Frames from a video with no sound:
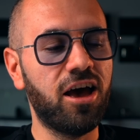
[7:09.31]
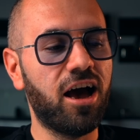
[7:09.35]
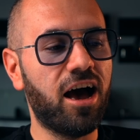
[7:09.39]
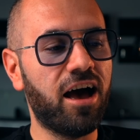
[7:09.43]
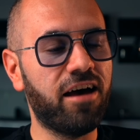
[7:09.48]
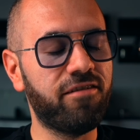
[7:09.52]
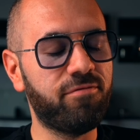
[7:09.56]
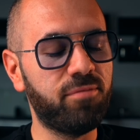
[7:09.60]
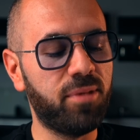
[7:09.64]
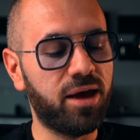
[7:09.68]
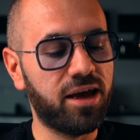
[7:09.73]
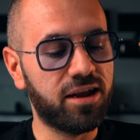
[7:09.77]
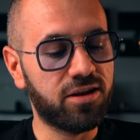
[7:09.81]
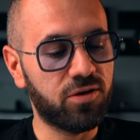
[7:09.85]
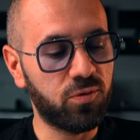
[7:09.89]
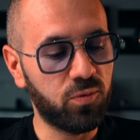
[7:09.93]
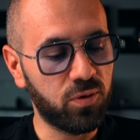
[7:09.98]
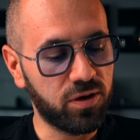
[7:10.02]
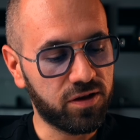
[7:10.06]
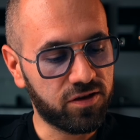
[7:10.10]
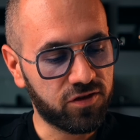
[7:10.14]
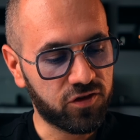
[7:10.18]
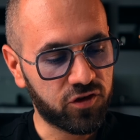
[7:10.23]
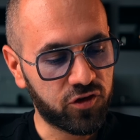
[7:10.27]
I've met
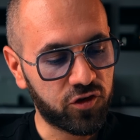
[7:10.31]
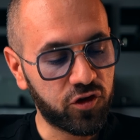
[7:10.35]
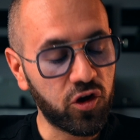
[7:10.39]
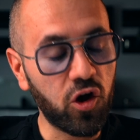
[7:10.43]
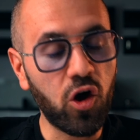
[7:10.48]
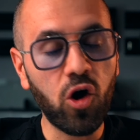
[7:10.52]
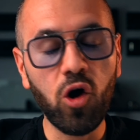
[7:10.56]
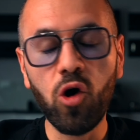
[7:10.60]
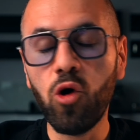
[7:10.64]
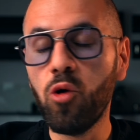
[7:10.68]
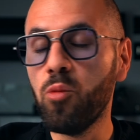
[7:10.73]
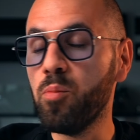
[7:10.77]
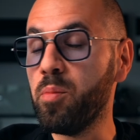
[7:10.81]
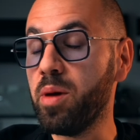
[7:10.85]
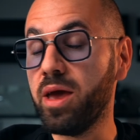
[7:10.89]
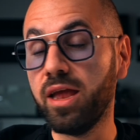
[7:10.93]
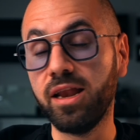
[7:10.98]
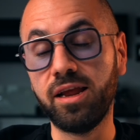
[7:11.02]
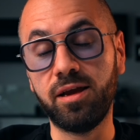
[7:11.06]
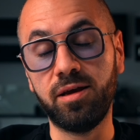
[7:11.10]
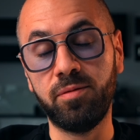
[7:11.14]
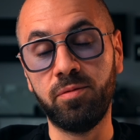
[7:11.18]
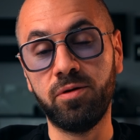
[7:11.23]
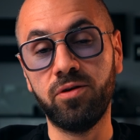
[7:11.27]
with so
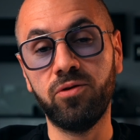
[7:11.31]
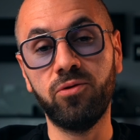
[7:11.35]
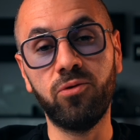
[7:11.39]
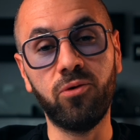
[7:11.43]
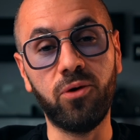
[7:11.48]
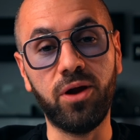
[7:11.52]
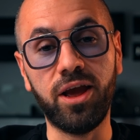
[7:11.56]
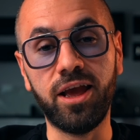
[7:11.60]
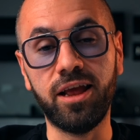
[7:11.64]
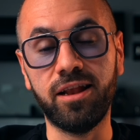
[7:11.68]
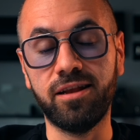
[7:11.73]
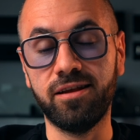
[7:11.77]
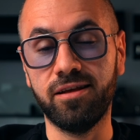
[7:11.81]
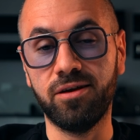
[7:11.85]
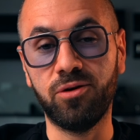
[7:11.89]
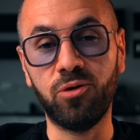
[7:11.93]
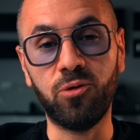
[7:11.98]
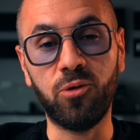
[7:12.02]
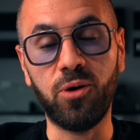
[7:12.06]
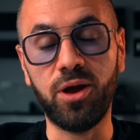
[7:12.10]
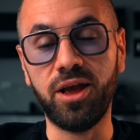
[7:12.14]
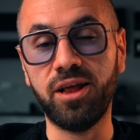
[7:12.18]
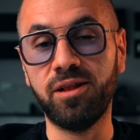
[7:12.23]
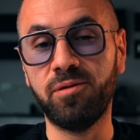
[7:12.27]
many great,
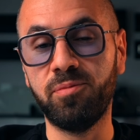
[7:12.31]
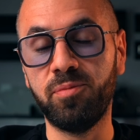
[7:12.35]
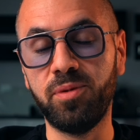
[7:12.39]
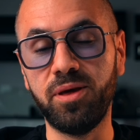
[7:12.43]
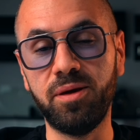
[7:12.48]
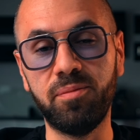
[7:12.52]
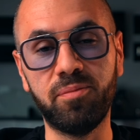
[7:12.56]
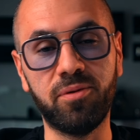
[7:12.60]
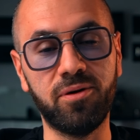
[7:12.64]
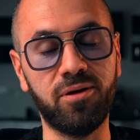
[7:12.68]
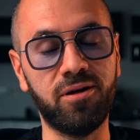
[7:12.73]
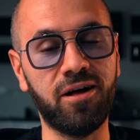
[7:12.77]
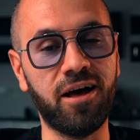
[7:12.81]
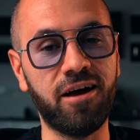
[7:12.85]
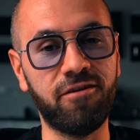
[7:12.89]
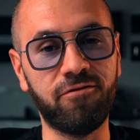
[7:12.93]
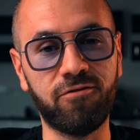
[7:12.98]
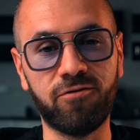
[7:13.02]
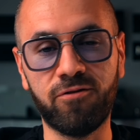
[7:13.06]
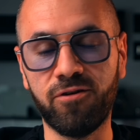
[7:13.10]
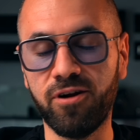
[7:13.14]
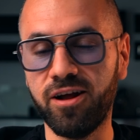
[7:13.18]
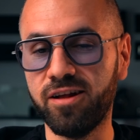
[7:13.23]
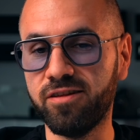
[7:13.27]
great people and
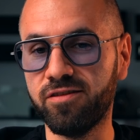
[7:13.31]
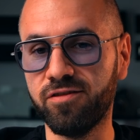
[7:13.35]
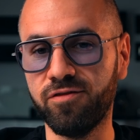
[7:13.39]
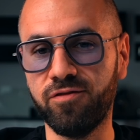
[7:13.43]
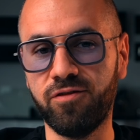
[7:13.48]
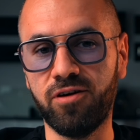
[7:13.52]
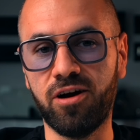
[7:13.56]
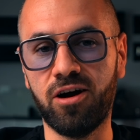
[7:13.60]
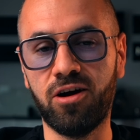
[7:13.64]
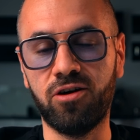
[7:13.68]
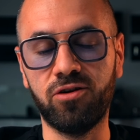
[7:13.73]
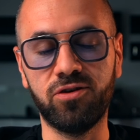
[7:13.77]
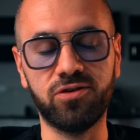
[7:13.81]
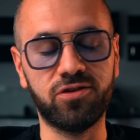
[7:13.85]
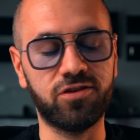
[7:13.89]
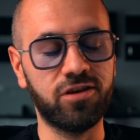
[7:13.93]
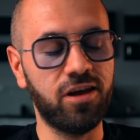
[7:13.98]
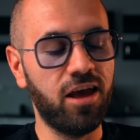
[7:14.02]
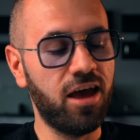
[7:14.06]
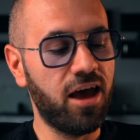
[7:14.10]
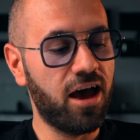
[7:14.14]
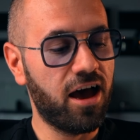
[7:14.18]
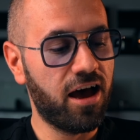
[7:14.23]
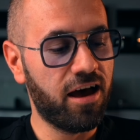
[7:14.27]
friends of ours.
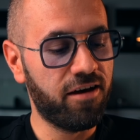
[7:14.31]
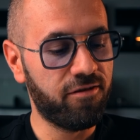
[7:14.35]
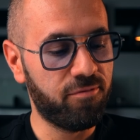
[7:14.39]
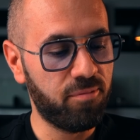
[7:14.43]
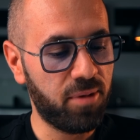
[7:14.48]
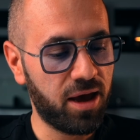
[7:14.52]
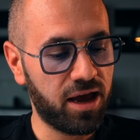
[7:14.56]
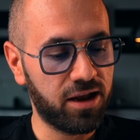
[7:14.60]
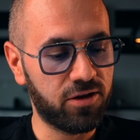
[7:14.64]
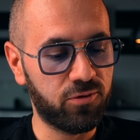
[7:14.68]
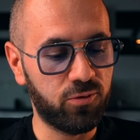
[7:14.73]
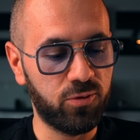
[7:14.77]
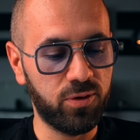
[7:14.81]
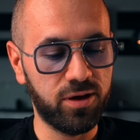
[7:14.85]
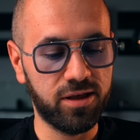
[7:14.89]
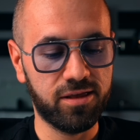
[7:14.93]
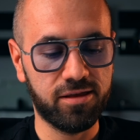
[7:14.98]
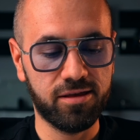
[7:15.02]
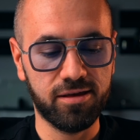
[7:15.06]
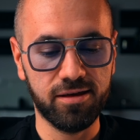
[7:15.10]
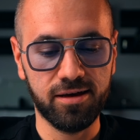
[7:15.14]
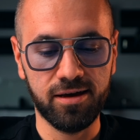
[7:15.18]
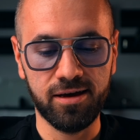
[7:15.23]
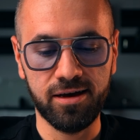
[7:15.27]
I've met with
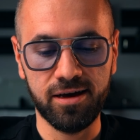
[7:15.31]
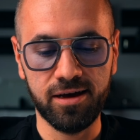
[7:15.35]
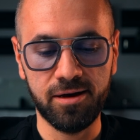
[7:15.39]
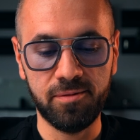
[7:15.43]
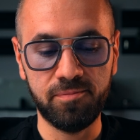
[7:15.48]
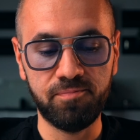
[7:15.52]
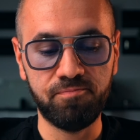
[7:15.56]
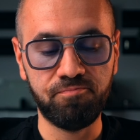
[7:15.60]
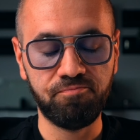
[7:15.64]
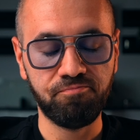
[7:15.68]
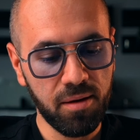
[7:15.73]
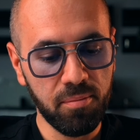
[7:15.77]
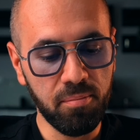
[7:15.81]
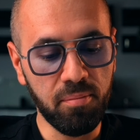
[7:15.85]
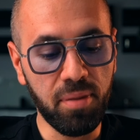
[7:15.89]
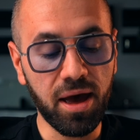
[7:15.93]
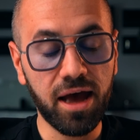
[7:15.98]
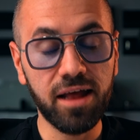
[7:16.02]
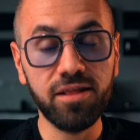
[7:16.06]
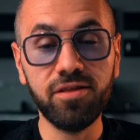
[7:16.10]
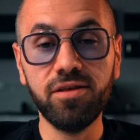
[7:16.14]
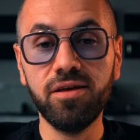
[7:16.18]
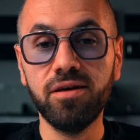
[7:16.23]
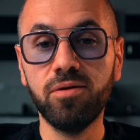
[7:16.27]
um,
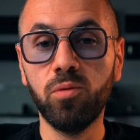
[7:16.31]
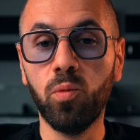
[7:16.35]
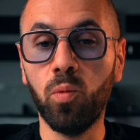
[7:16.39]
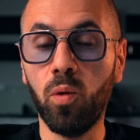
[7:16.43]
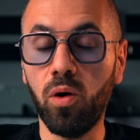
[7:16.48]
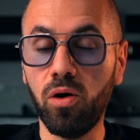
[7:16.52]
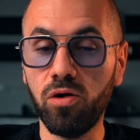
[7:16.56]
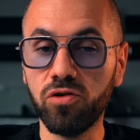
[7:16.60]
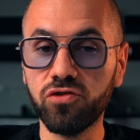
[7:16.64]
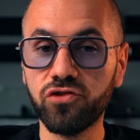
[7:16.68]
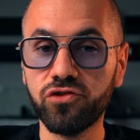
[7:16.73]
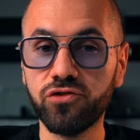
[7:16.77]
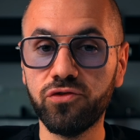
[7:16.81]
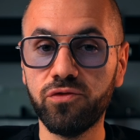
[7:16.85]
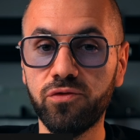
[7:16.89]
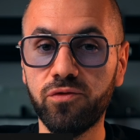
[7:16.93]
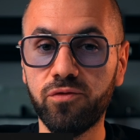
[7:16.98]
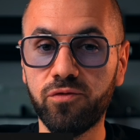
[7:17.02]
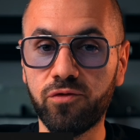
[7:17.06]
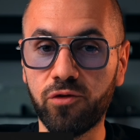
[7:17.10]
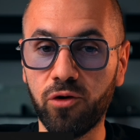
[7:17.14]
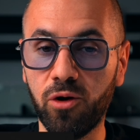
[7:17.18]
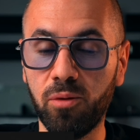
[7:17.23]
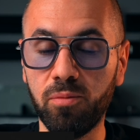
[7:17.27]
Ben Walsh
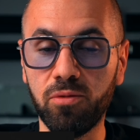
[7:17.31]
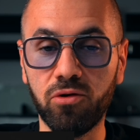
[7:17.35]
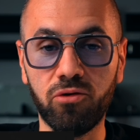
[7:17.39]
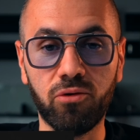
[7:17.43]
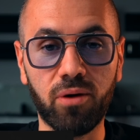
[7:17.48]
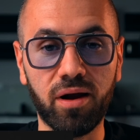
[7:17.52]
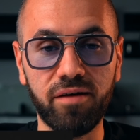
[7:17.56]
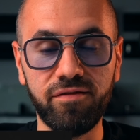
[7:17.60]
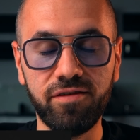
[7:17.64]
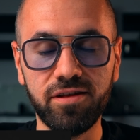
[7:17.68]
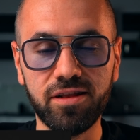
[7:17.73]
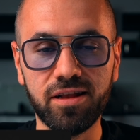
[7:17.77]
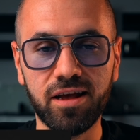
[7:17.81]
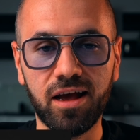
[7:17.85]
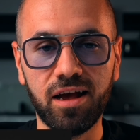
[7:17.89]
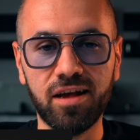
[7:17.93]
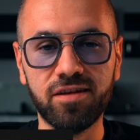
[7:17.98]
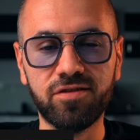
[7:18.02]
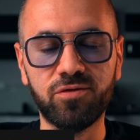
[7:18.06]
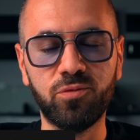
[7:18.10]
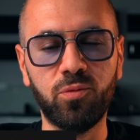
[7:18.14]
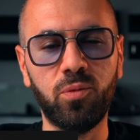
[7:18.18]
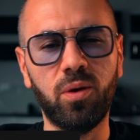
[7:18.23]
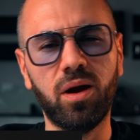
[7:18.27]
from
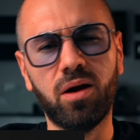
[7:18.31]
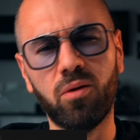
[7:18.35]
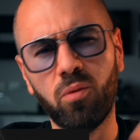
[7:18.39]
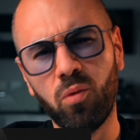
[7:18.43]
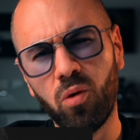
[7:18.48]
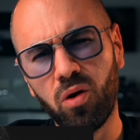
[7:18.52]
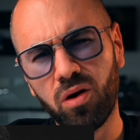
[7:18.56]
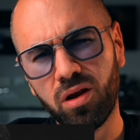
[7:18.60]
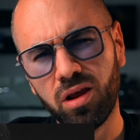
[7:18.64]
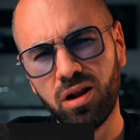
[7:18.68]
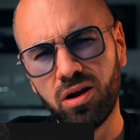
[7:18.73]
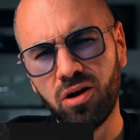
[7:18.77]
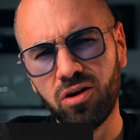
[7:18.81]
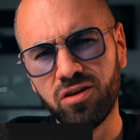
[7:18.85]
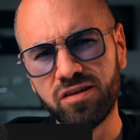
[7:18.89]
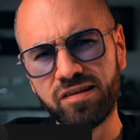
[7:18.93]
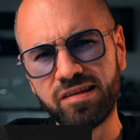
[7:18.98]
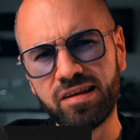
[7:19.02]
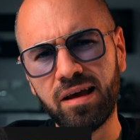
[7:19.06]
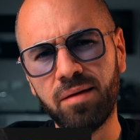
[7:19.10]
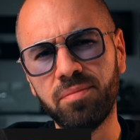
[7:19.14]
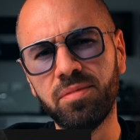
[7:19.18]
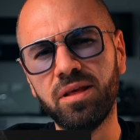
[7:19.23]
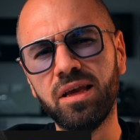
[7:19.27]
Gravitas. We are working on
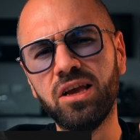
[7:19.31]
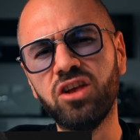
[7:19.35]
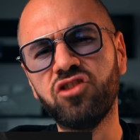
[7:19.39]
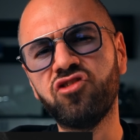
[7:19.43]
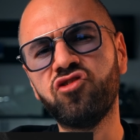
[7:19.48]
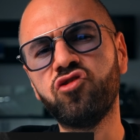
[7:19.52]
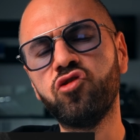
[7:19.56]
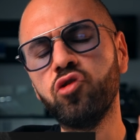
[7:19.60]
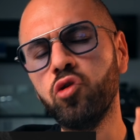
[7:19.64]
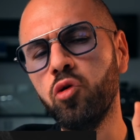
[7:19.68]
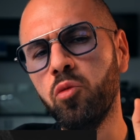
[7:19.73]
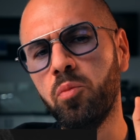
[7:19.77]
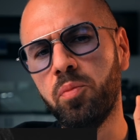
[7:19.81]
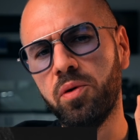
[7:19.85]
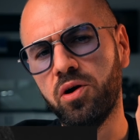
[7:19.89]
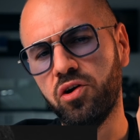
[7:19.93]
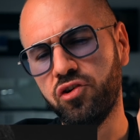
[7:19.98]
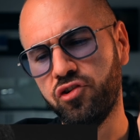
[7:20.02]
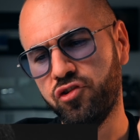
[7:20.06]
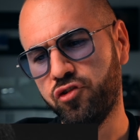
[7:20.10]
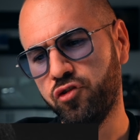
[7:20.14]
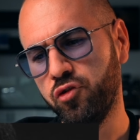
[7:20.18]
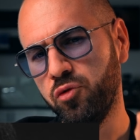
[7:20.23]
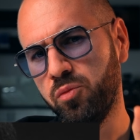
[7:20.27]
something super,
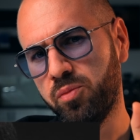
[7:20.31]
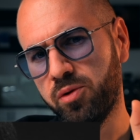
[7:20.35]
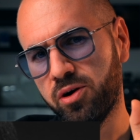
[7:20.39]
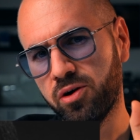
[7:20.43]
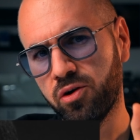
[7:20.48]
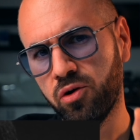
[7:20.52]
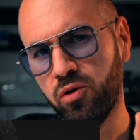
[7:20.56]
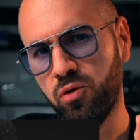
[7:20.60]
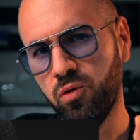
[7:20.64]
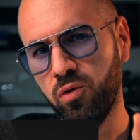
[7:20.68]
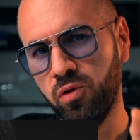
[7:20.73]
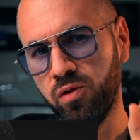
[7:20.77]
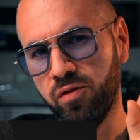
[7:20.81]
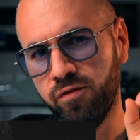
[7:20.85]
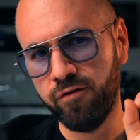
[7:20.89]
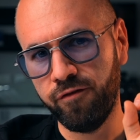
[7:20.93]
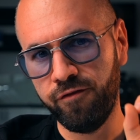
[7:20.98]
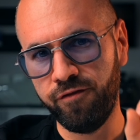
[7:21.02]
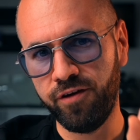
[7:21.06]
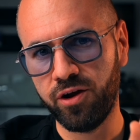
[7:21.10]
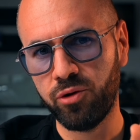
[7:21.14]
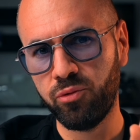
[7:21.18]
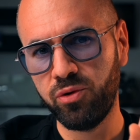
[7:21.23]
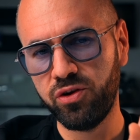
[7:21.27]
super cool
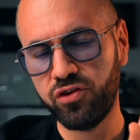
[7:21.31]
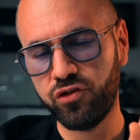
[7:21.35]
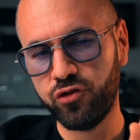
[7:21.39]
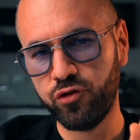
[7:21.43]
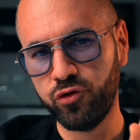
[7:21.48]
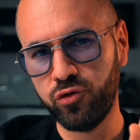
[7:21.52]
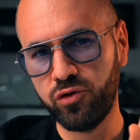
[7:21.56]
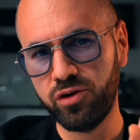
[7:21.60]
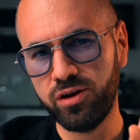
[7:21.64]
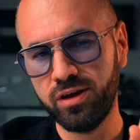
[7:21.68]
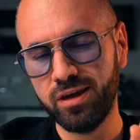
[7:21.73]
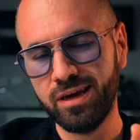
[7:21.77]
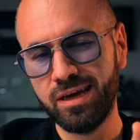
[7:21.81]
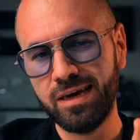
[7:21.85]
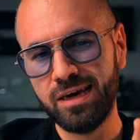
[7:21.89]
very soon.